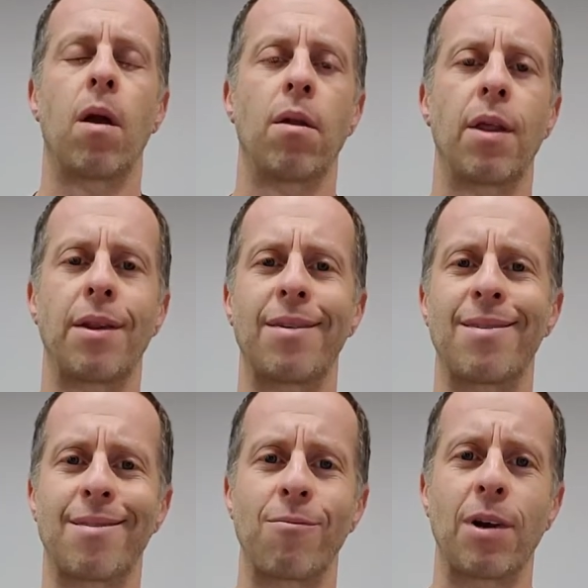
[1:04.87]
that this
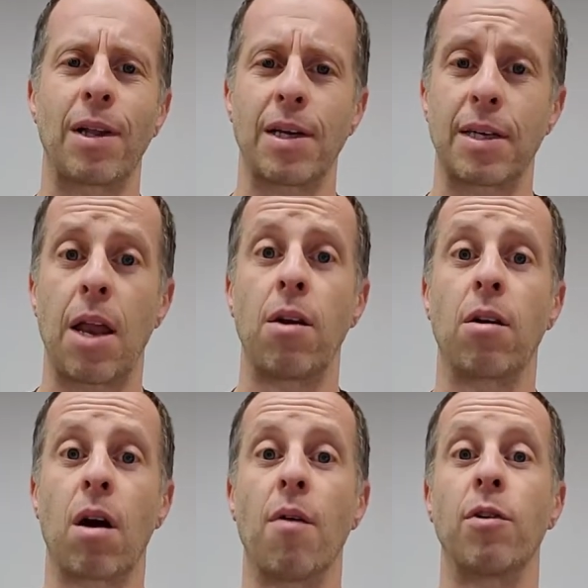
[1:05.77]
isn't really intended to
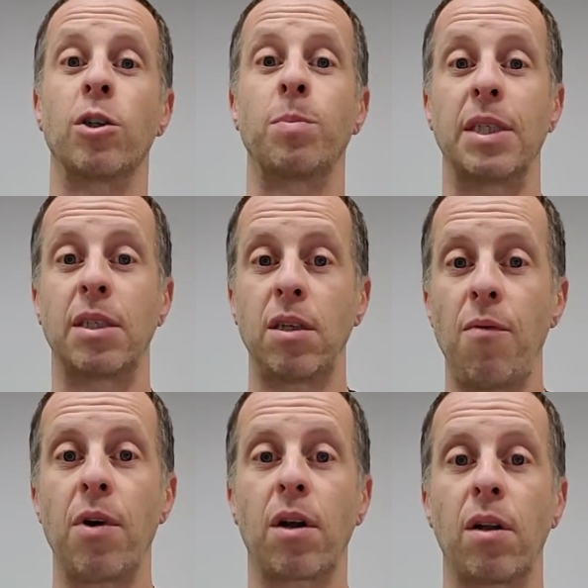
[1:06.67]
cover
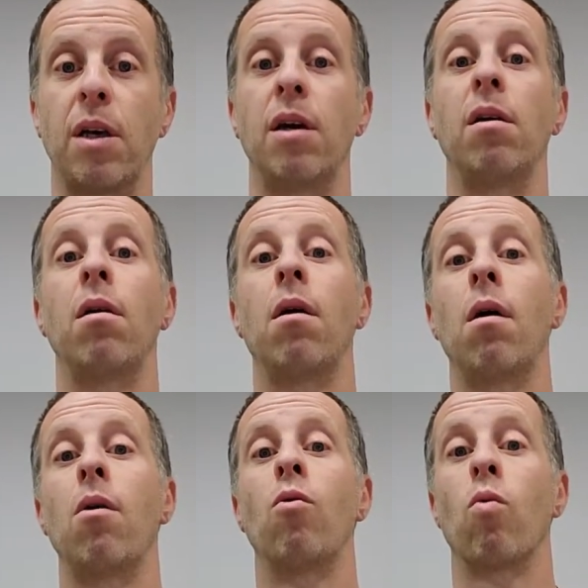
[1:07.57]
specifically
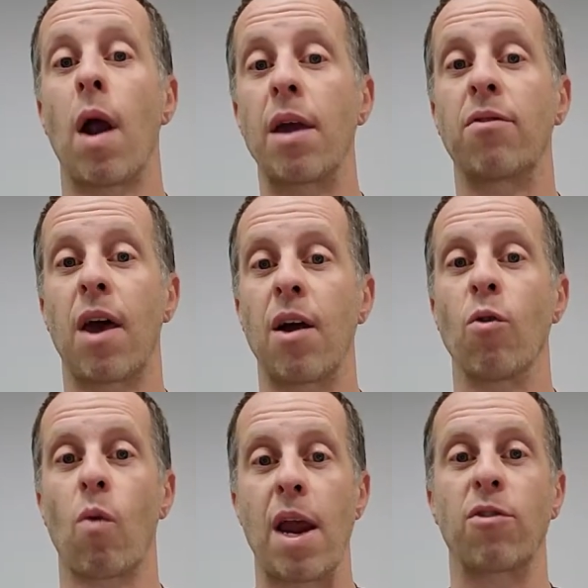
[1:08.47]
race day or
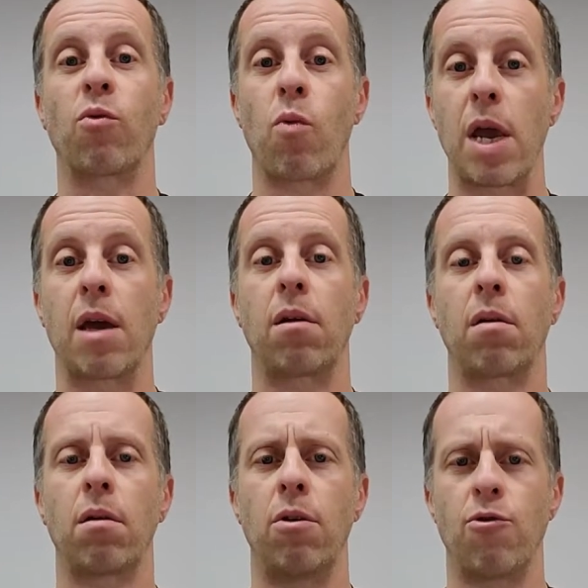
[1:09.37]
race week
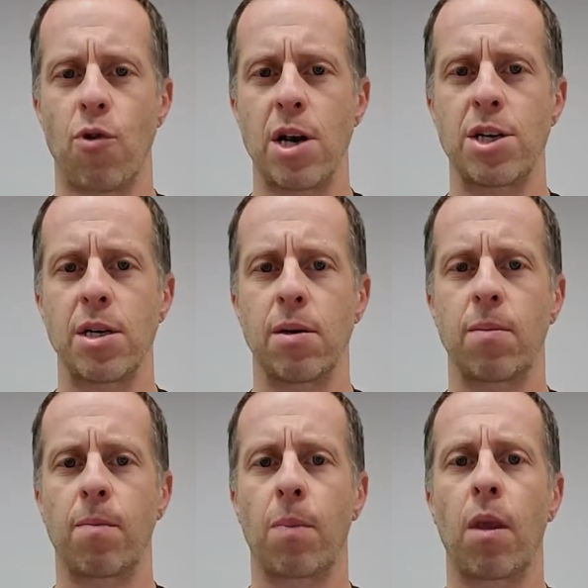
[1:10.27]
nutrition,
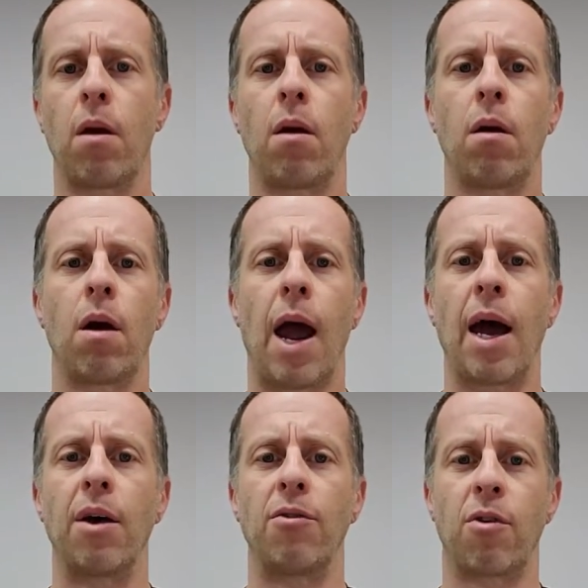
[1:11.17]

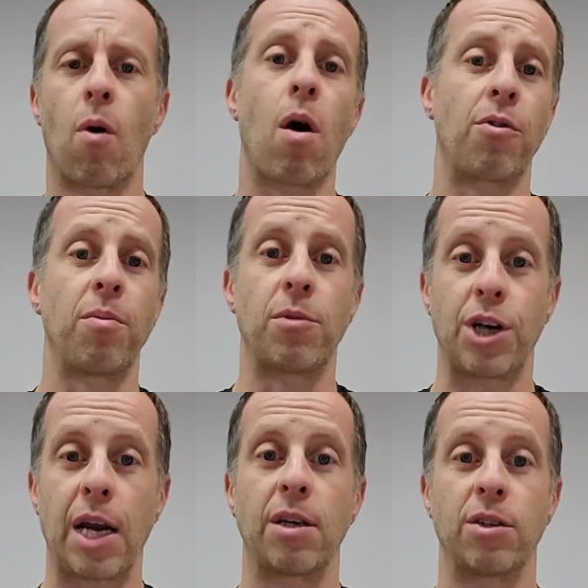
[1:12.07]
as there are some
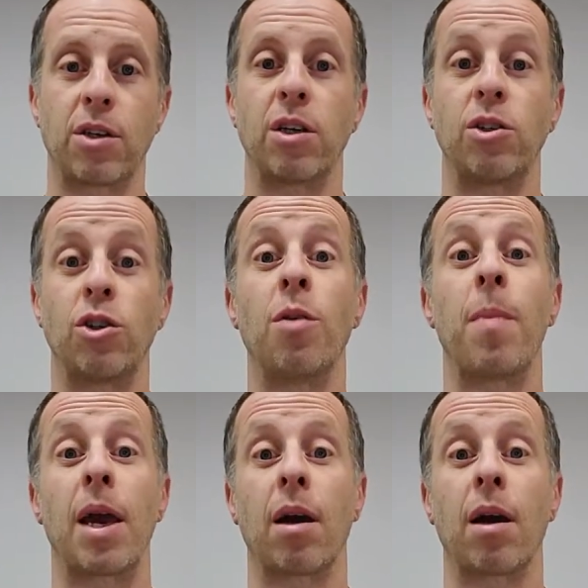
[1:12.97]
changes that you should